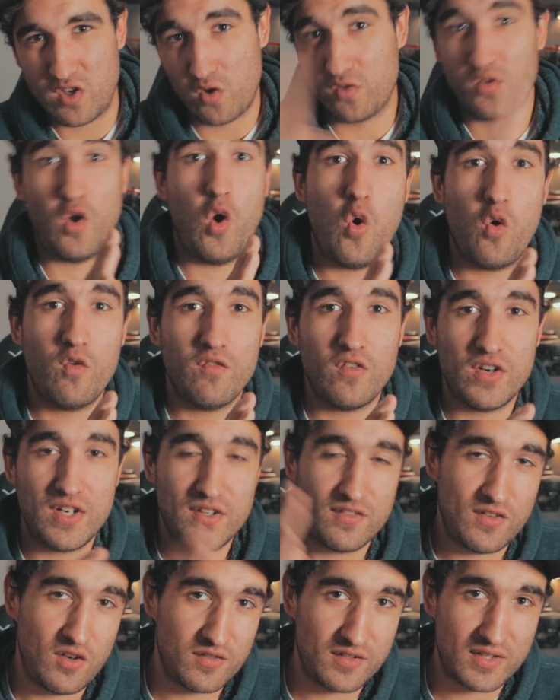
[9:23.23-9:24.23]
goes over and
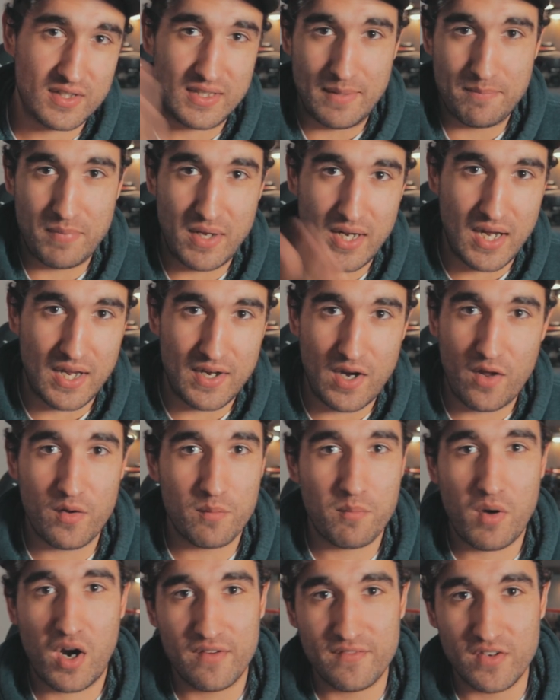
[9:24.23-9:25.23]
it starts clipping another
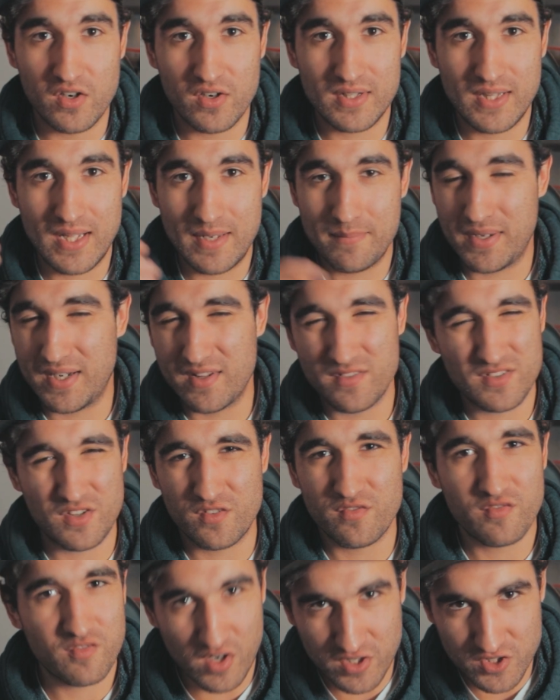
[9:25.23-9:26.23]
part of your clip, and it's
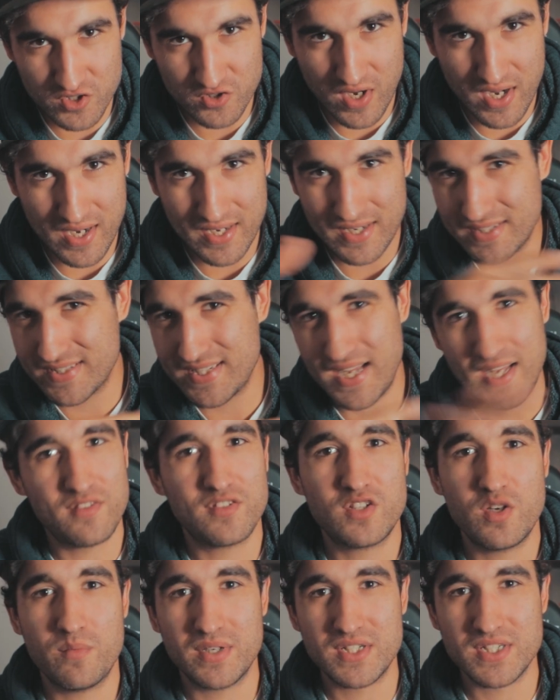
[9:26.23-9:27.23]
frustrating, takes
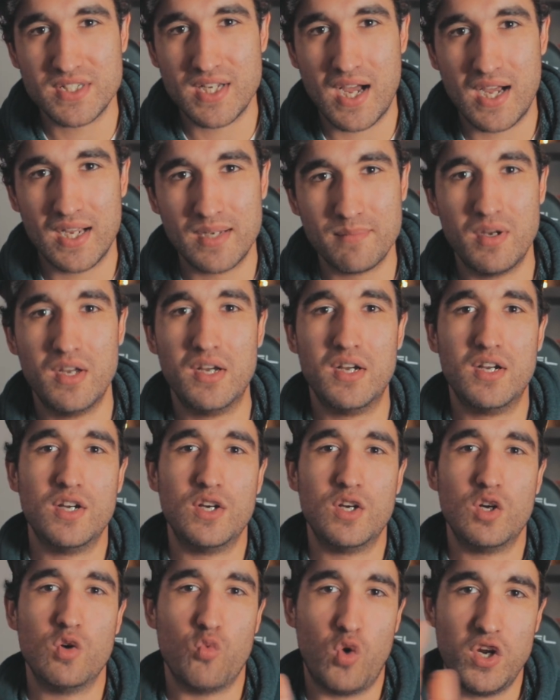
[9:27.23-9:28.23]
too much time.
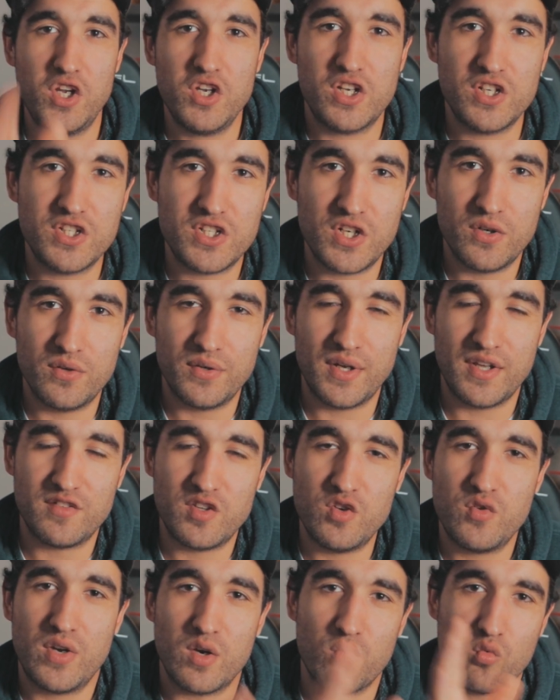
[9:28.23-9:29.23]
What you can do is
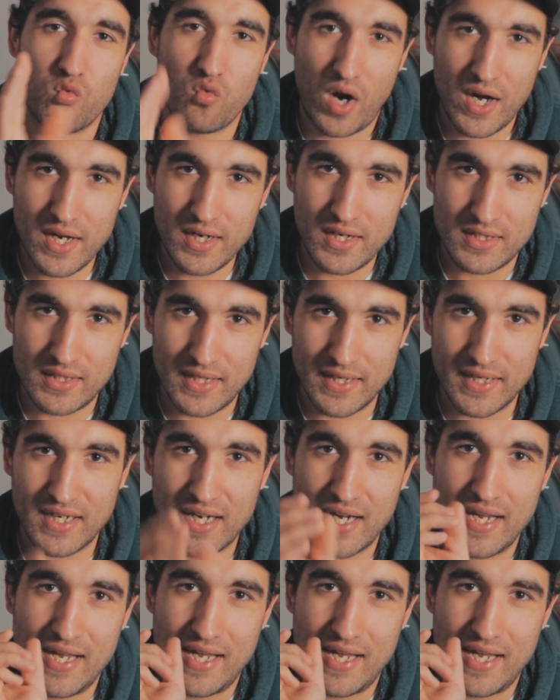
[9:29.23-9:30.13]
you can right click